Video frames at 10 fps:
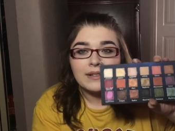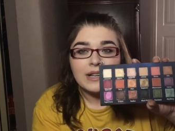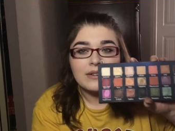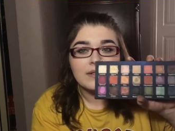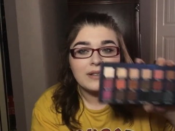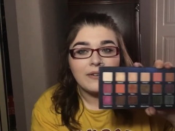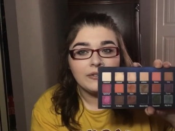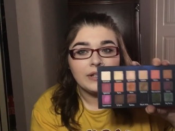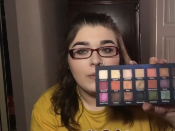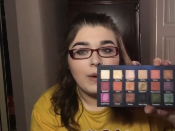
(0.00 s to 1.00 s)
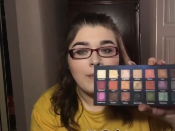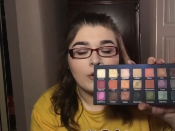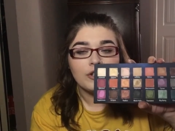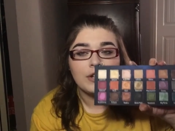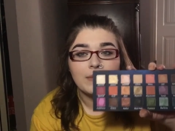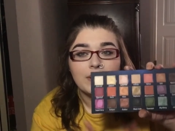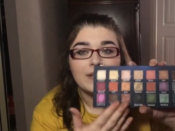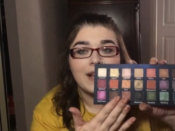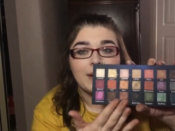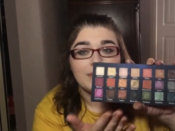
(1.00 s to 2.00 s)
There's definitely way more
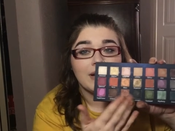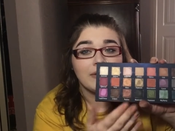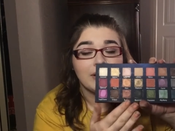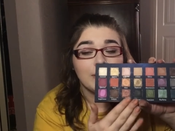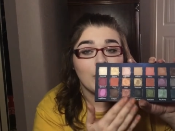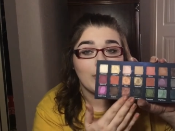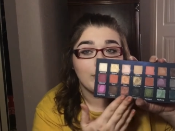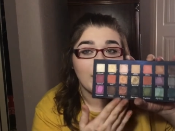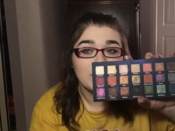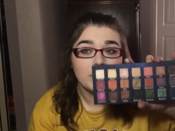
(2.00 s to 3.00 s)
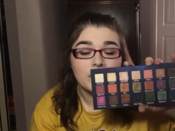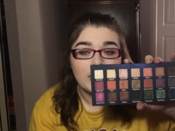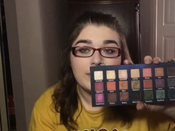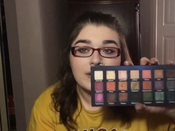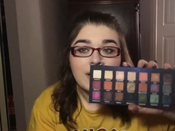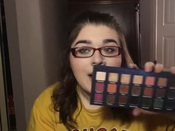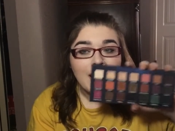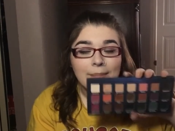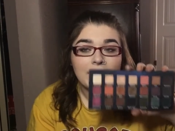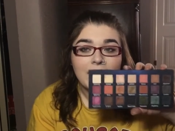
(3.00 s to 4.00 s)
shimmers, and I'm definitely more impressed with the shimmers.
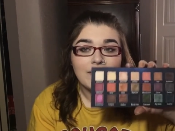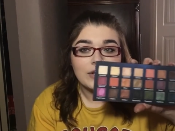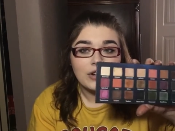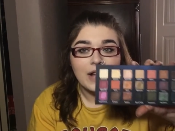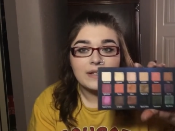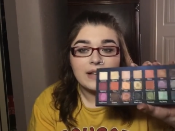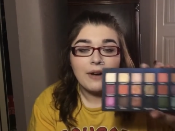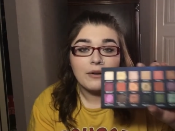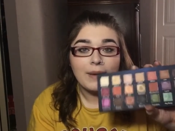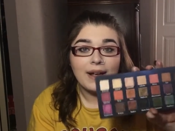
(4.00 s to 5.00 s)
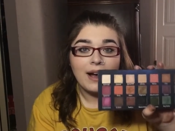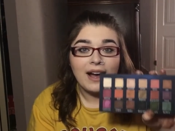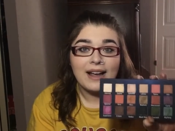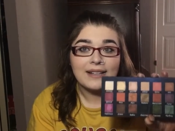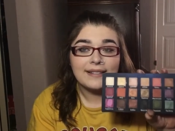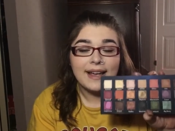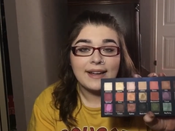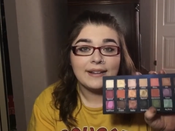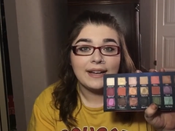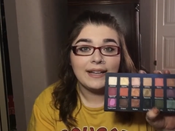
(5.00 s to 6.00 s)
I'm gonna have to try these out on my eyes
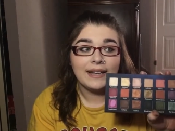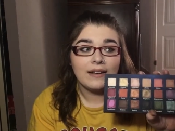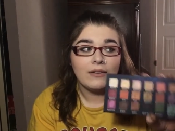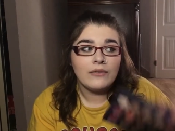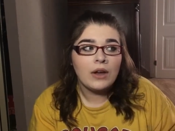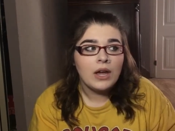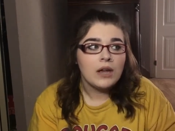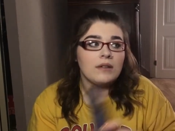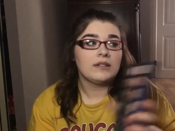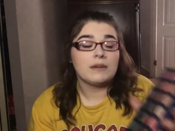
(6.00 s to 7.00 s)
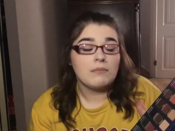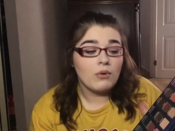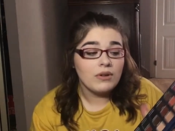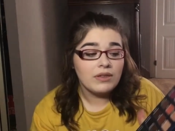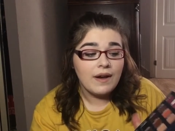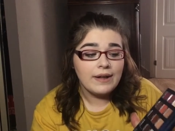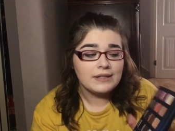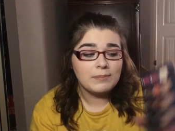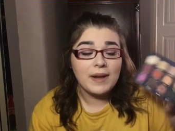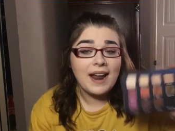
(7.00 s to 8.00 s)
and give some more
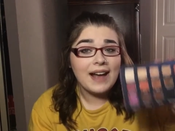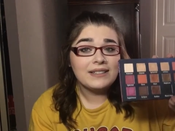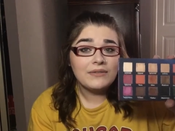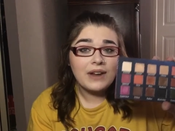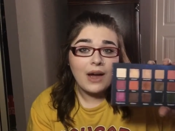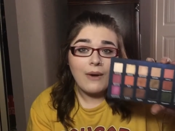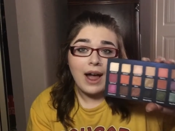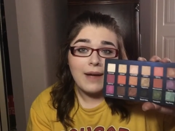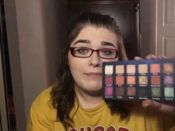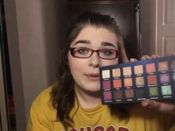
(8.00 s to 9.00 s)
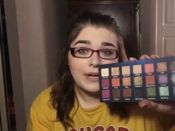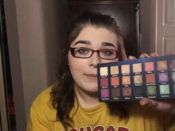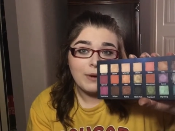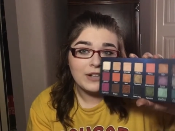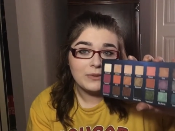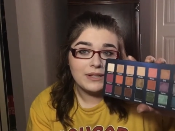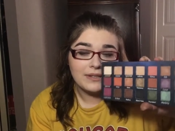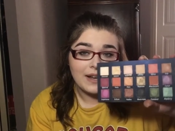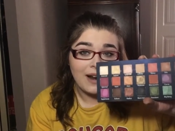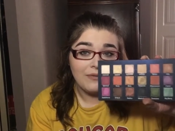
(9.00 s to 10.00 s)
thoughts, but as of now, I'm pretty impressed with
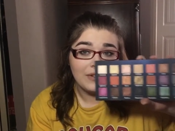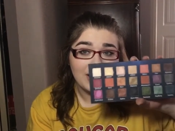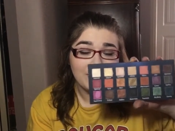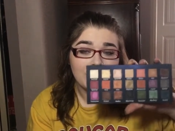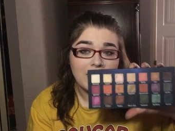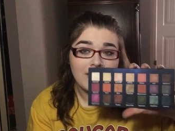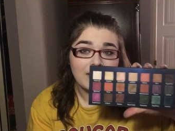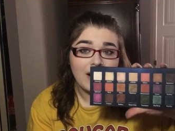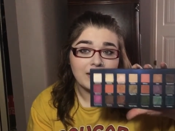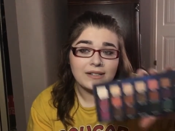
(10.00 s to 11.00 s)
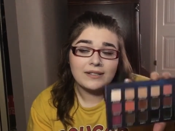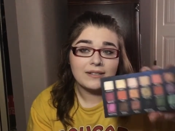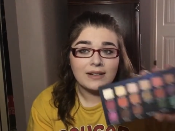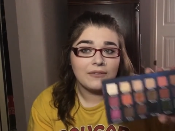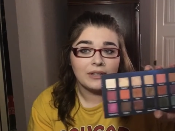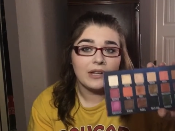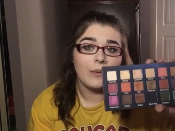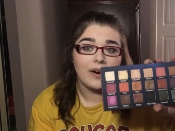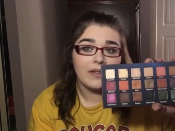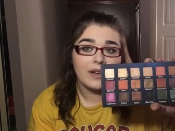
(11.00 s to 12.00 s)
this, and I feel like for $10, definitely
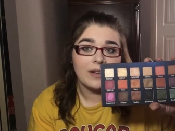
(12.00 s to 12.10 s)
worth